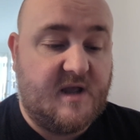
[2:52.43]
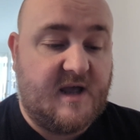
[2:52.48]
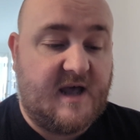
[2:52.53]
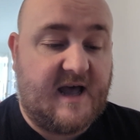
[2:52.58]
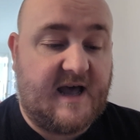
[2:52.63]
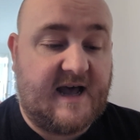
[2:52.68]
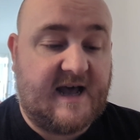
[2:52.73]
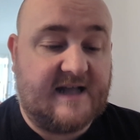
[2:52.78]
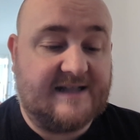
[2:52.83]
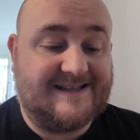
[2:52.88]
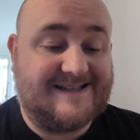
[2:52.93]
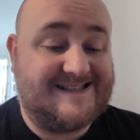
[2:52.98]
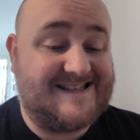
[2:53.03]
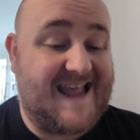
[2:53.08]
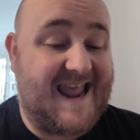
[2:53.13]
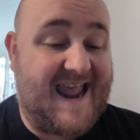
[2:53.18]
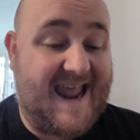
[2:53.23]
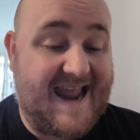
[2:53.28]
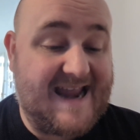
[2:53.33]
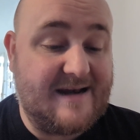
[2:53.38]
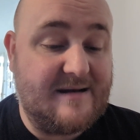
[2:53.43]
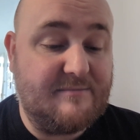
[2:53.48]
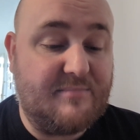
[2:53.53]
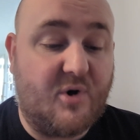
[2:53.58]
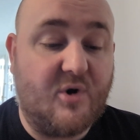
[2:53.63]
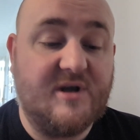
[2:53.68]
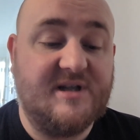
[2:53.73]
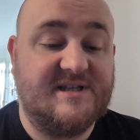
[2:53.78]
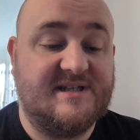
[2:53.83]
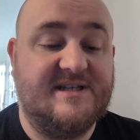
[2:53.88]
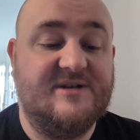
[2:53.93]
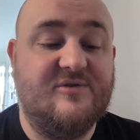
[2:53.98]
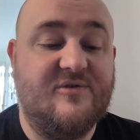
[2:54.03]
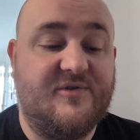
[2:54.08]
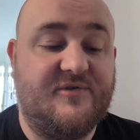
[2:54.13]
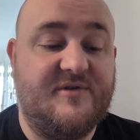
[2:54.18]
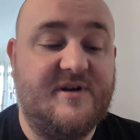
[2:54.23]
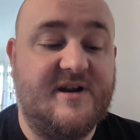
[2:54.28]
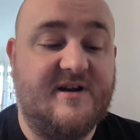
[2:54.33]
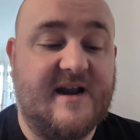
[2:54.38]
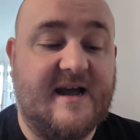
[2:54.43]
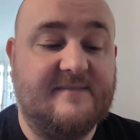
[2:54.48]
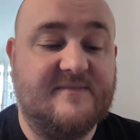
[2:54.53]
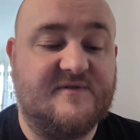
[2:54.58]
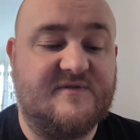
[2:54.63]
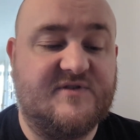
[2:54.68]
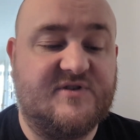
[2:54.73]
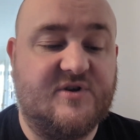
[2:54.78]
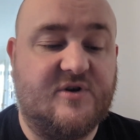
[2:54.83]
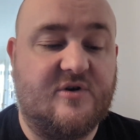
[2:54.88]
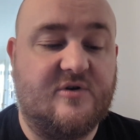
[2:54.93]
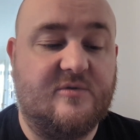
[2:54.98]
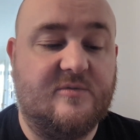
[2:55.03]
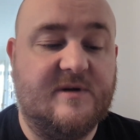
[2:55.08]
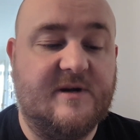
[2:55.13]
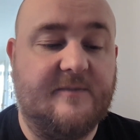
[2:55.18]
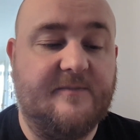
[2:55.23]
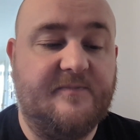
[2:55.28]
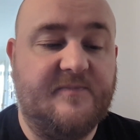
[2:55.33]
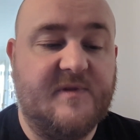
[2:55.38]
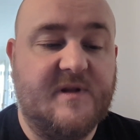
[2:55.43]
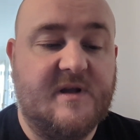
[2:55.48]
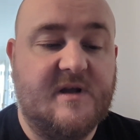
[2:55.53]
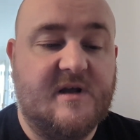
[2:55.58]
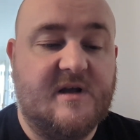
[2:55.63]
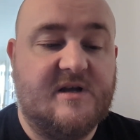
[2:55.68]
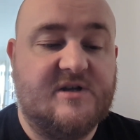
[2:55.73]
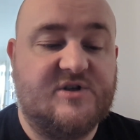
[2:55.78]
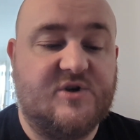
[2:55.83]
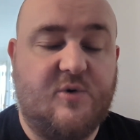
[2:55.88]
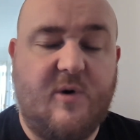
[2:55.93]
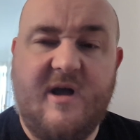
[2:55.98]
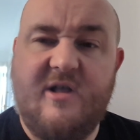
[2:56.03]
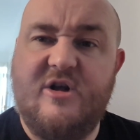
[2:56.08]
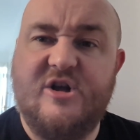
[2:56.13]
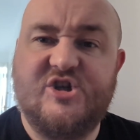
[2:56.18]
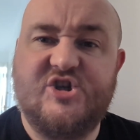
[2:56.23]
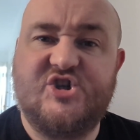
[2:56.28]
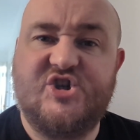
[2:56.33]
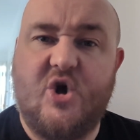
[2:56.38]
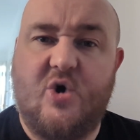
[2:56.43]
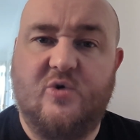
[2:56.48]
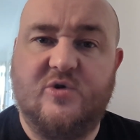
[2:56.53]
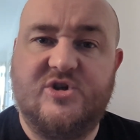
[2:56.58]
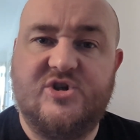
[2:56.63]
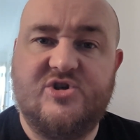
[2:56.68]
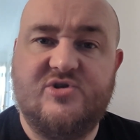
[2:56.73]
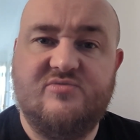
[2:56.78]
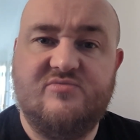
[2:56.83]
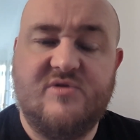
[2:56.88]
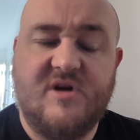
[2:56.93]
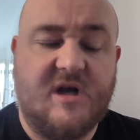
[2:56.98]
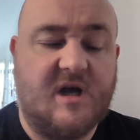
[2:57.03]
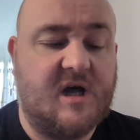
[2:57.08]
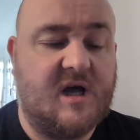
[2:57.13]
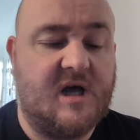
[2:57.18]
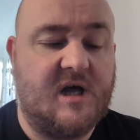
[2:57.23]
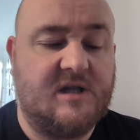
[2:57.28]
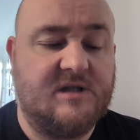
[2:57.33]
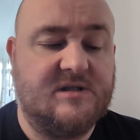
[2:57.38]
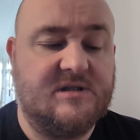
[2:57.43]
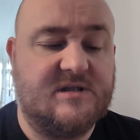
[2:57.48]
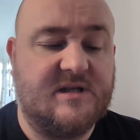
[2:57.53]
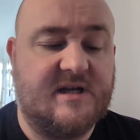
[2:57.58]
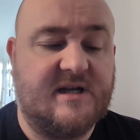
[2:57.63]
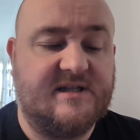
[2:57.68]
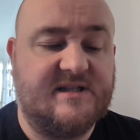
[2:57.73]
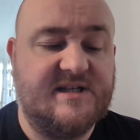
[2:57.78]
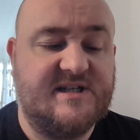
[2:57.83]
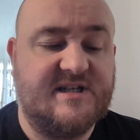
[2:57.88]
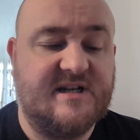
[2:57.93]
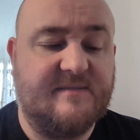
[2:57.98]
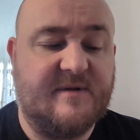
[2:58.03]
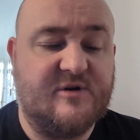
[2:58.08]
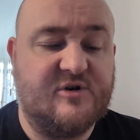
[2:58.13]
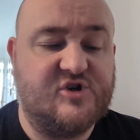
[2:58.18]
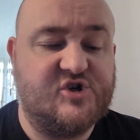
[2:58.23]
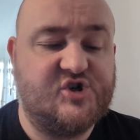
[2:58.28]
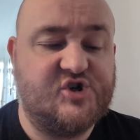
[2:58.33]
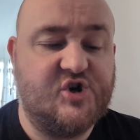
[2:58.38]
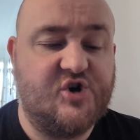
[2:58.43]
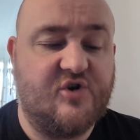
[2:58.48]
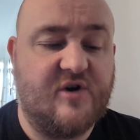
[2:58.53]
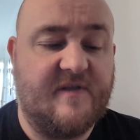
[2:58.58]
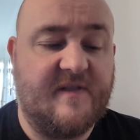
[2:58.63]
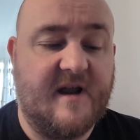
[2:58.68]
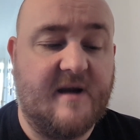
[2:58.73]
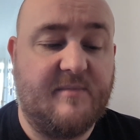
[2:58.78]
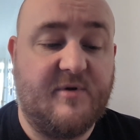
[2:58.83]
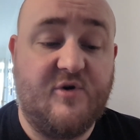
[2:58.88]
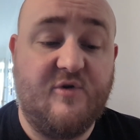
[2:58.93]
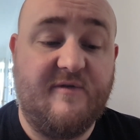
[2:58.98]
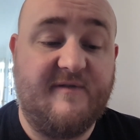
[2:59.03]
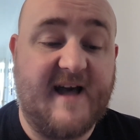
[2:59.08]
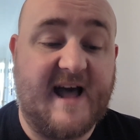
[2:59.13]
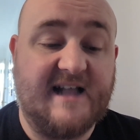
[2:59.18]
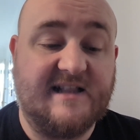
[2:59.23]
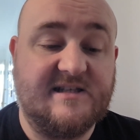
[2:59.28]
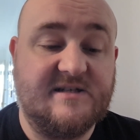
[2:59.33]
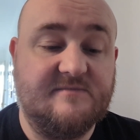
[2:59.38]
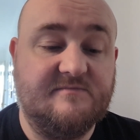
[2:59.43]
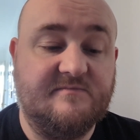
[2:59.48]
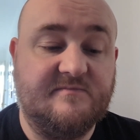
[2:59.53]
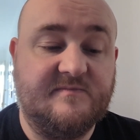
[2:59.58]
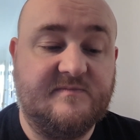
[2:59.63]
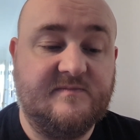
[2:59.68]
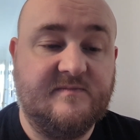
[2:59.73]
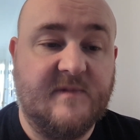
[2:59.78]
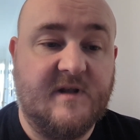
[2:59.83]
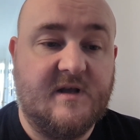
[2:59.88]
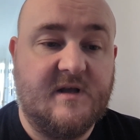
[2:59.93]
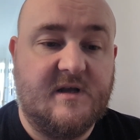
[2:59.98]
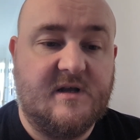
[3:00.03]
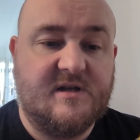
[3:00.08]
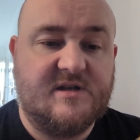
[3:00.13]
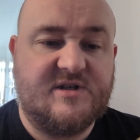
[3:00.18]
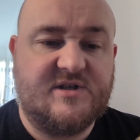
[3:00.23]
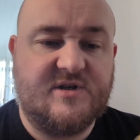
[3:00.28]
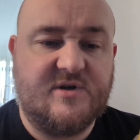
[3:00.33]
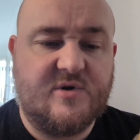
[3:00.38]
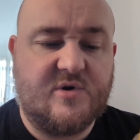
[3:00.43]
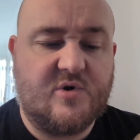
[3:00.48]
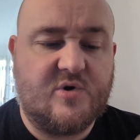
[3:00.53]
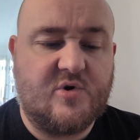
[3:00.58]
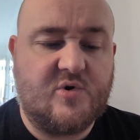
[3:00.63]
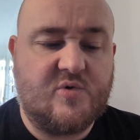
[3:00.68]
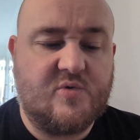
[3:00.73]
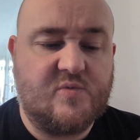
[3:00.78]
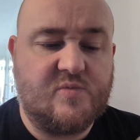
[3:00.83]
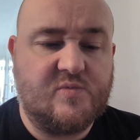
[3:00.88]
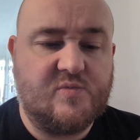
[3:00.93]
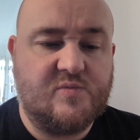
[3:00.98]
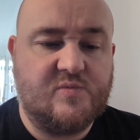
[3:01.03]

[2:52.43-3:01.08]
And 10.03 grams of salt. Wow. So quite a lot of salt and a decent amount of sugar in there, but no fat. So,